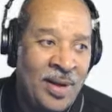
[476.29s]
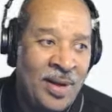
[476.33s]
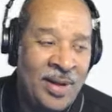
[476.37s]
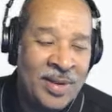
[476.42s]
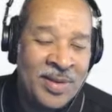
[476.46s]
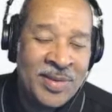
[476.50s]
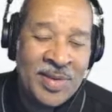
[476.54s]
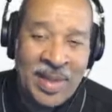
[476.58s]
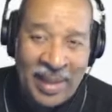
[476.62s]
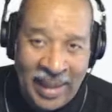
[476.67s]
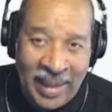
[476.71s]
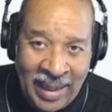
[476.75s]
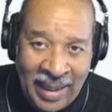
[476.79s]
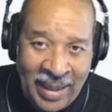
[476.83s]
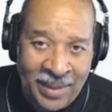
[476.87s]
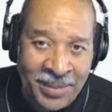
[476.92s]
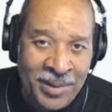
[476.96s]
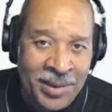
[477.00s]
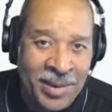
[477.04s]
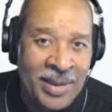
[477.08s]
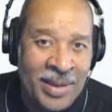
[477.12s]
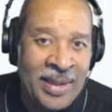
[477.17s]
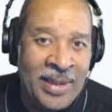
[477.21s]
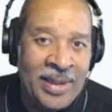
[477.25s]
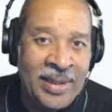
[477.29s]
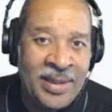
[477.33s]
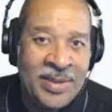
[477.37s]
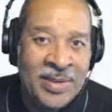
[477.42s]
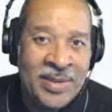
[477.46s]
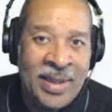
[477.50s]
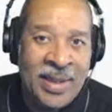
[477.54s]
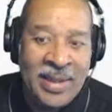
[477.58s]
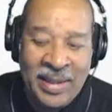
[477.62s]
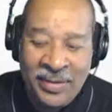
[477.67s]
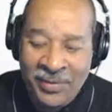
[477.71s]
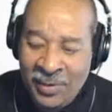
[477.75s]
celebrities,
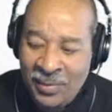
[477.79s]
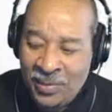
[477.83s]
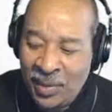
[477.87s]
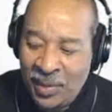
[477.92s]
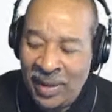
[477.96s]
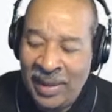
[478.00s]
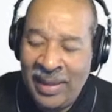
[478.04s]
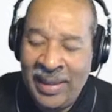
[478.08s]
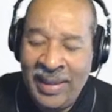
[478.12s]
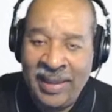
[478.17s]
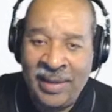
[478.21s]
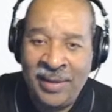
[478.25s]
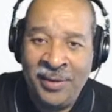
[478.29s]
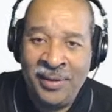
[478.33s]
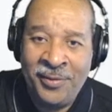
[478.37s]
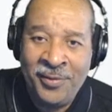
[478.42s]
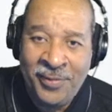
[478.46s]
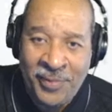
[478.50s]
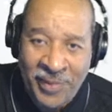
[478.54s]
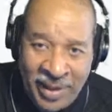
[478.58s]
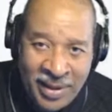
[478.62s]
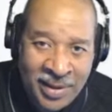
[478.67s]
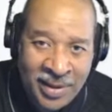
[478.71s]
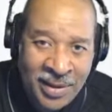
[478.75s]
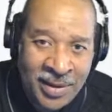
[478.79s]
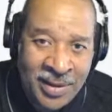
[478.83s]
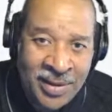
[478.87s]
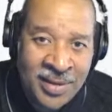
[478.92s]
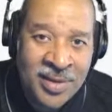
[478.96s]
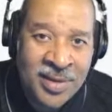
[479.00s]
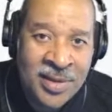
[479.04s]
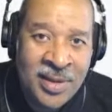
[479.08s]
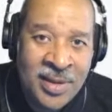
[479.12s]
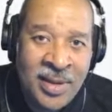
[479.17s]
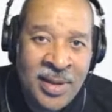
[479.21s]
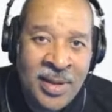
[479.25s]
and even political
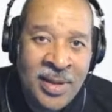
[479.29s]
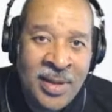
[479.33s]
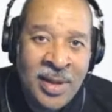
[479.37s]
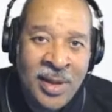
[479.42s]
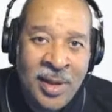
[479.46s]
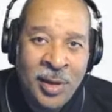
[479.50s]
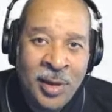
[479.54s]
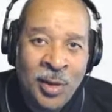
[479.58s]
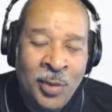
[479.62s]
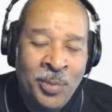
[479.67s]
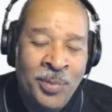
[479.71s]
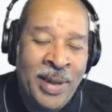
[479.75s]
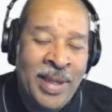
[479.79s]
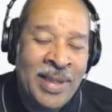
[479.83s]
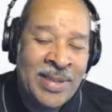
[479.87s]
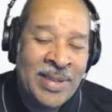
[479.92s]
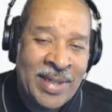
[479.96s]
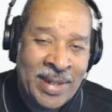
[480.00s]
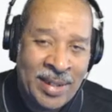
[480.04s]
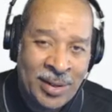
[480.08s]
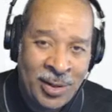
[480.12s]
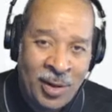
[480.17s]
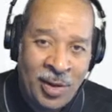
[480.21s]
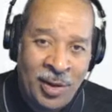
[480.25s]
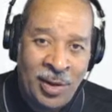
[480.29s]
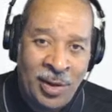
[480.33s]
figures, to basically turn the